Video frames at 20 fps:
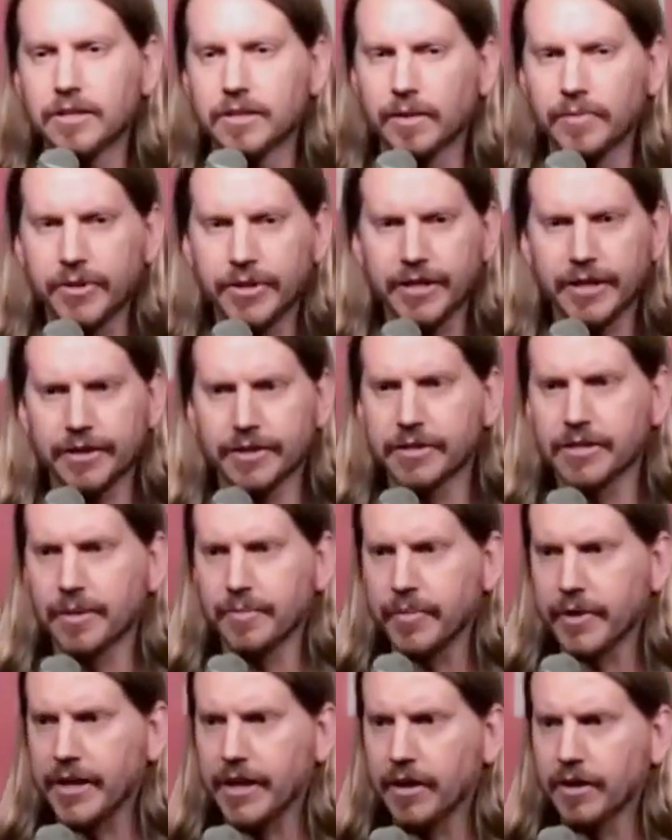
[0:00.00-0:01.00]
want to tell you
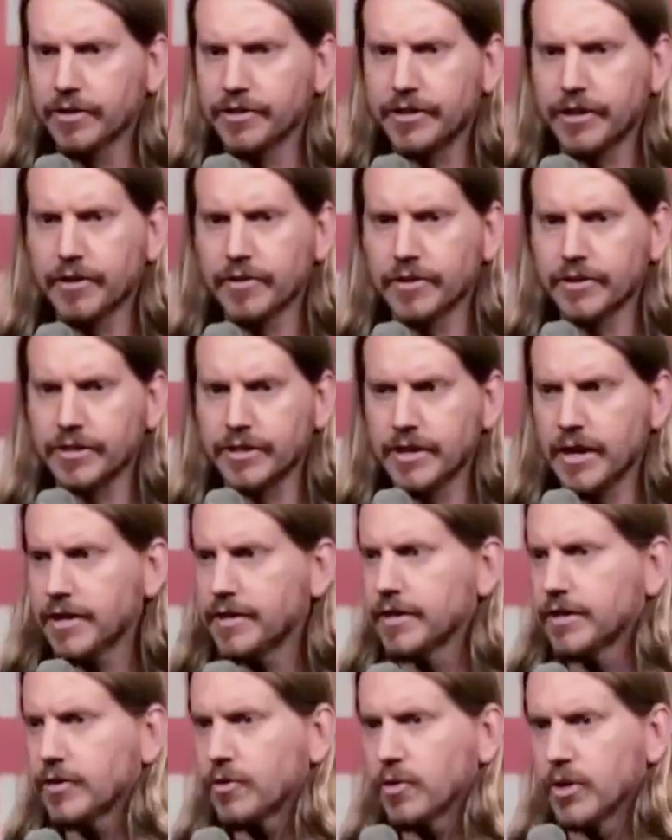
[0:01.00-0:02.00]
something else. There is
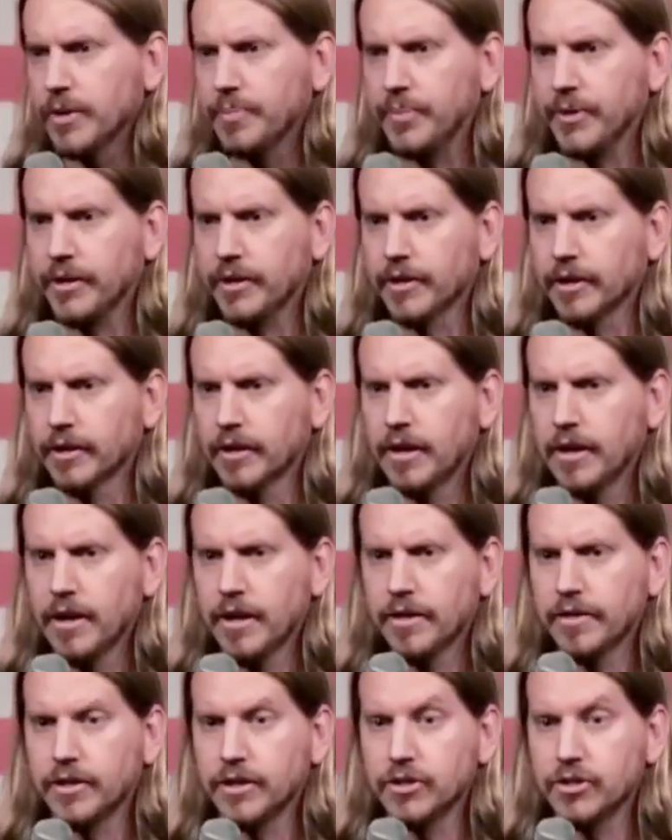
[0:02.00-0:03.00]
nothing creepier
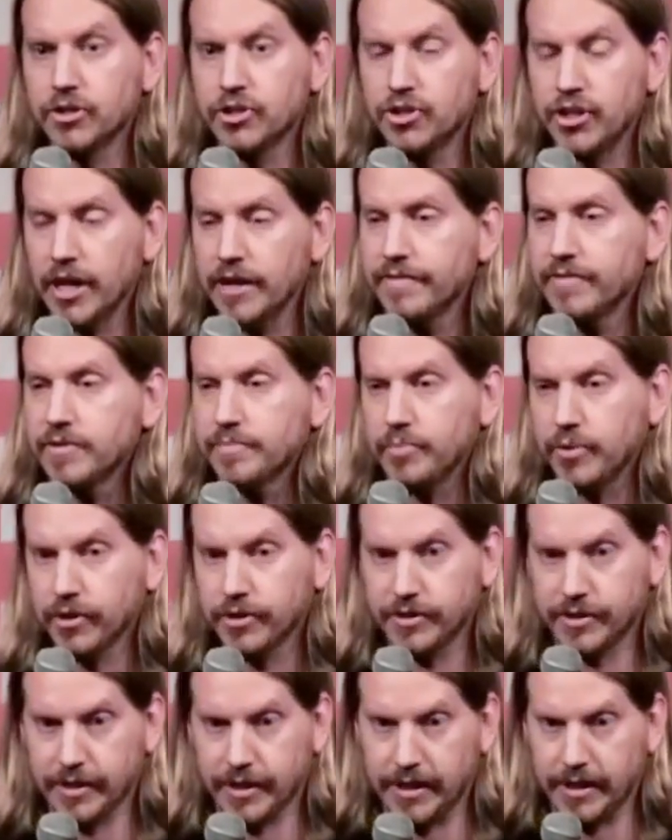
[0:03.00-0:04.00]
than shaped
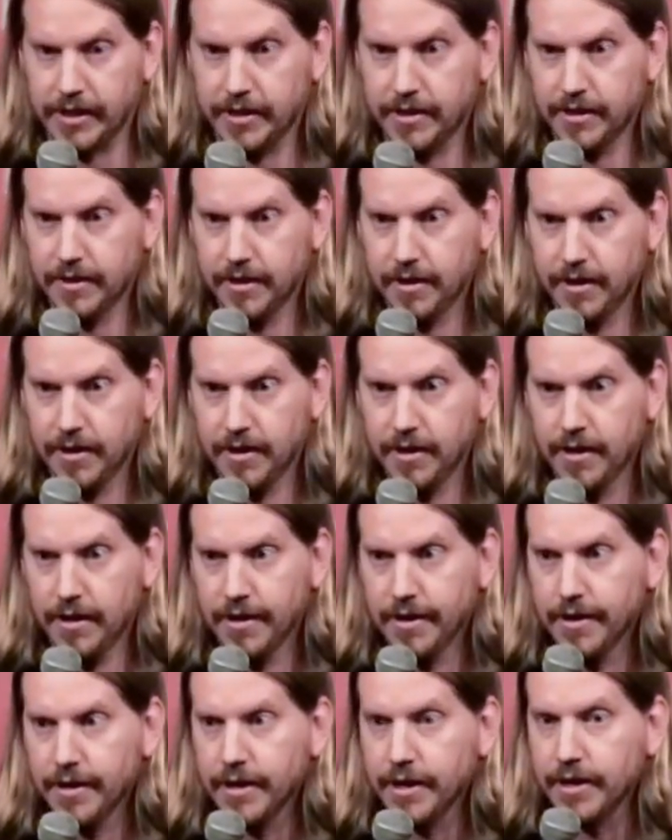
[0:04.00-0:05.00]
pussy
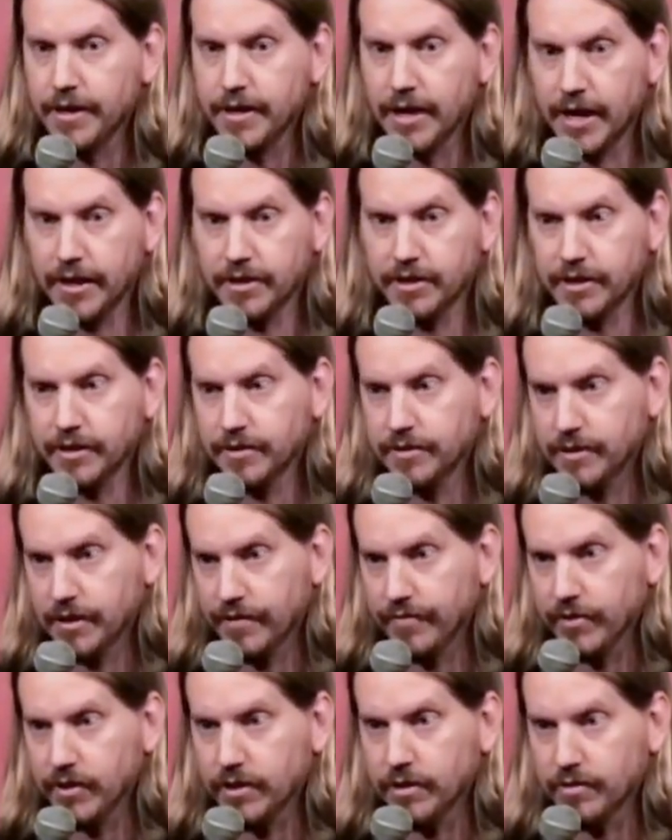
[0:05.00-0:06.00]
in
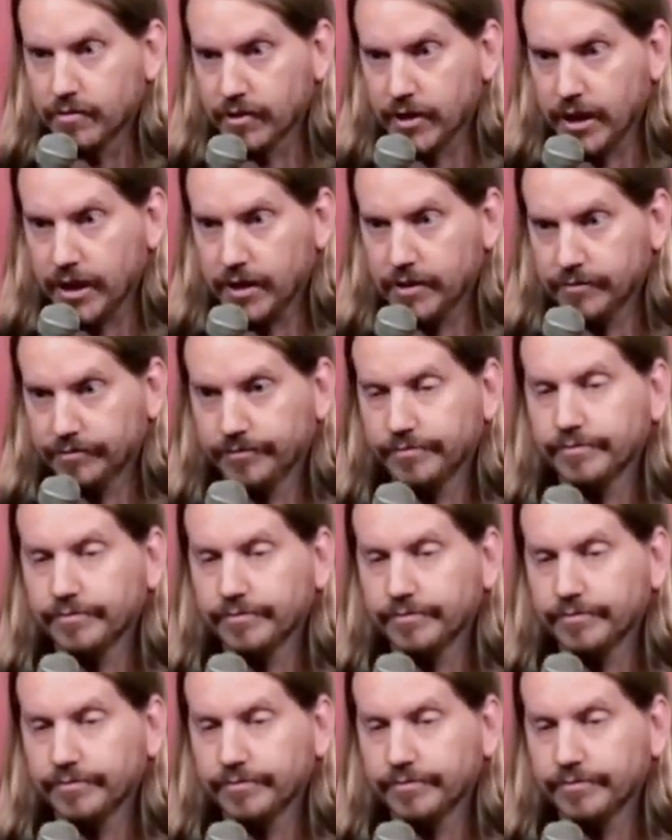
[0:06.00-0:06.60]
1973.